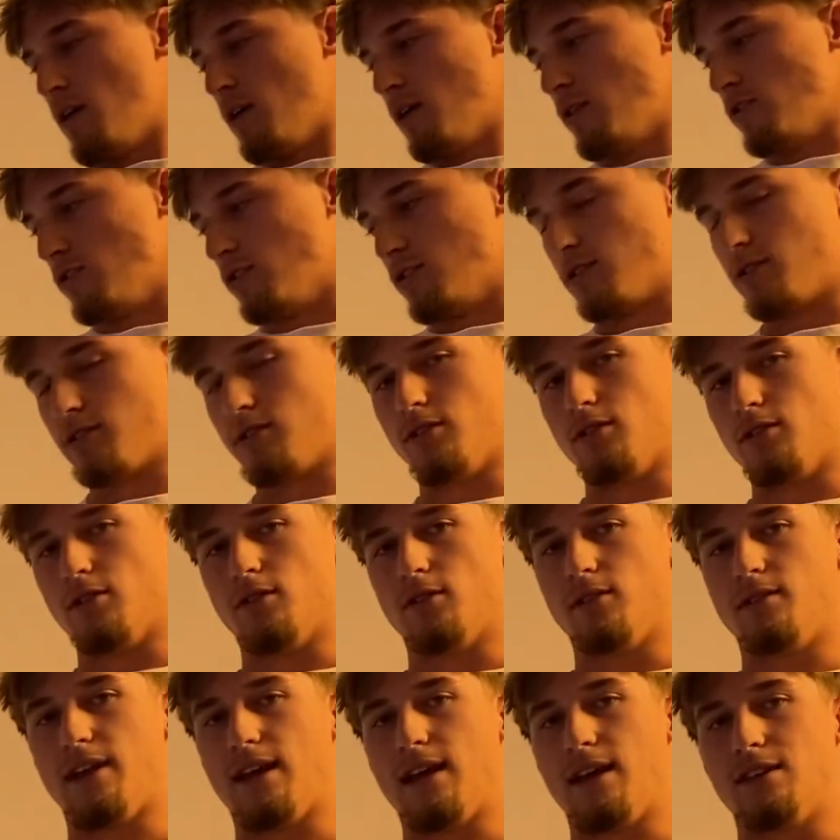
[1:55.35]
just the
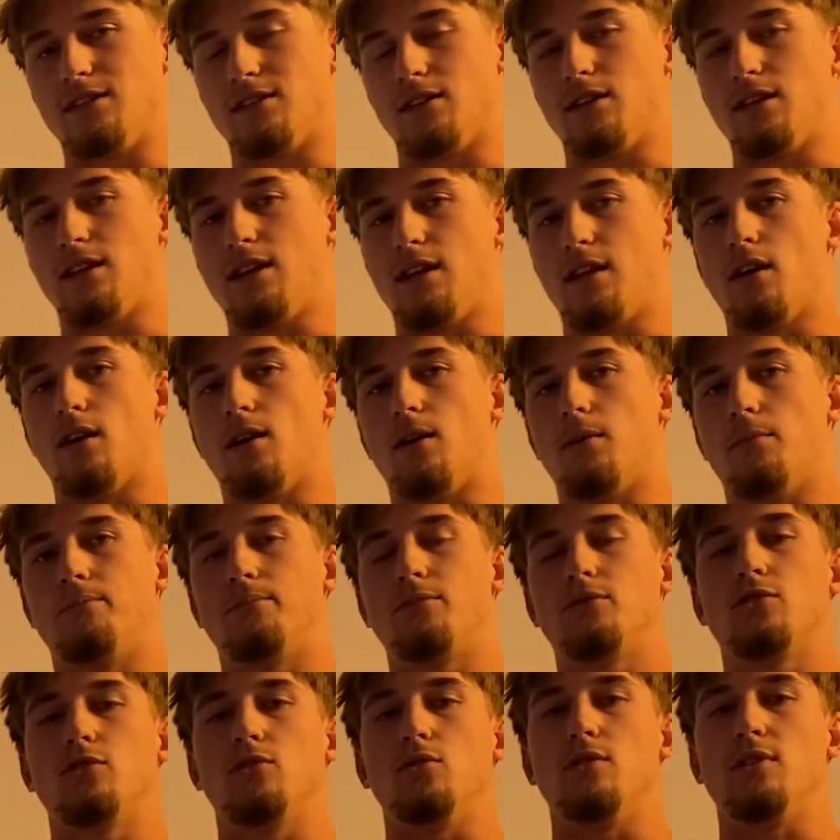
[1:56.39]
days leading up
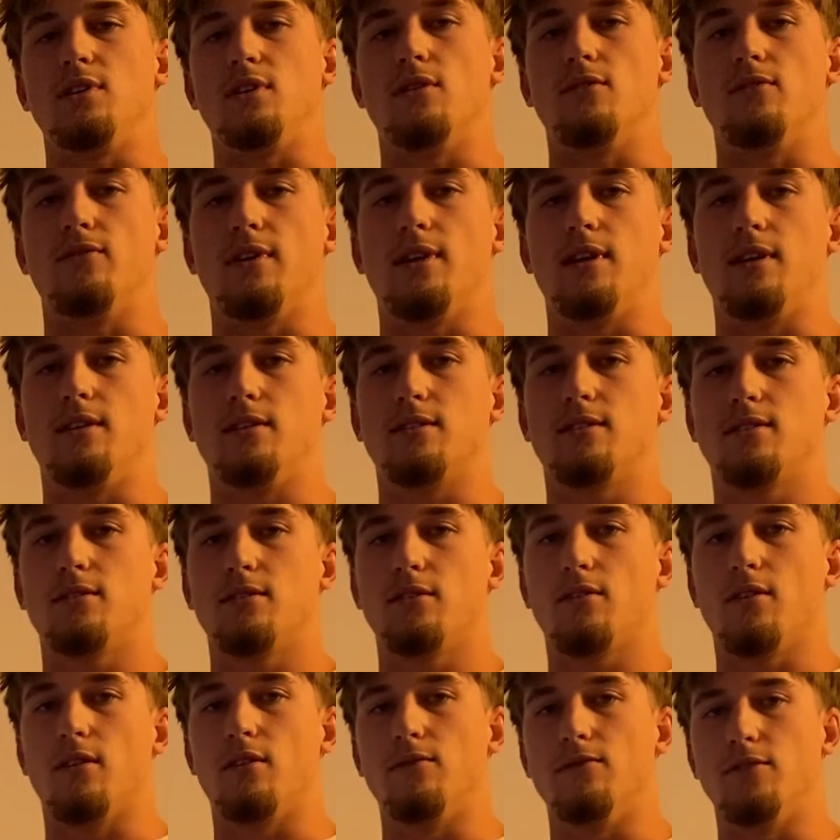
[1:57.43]
to the event
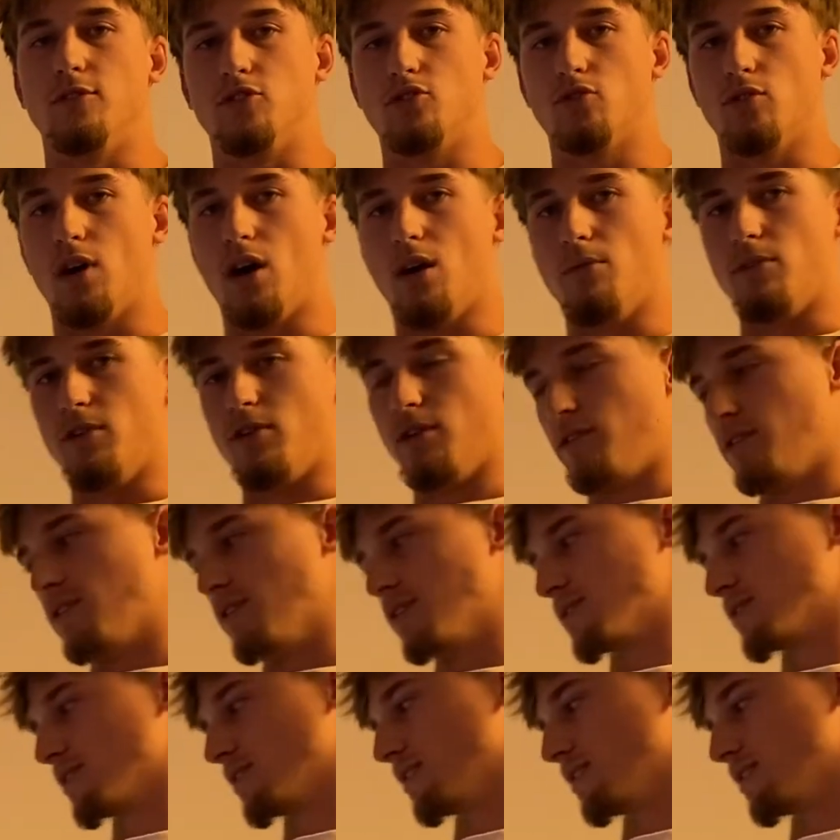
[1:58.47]
of the trauma. The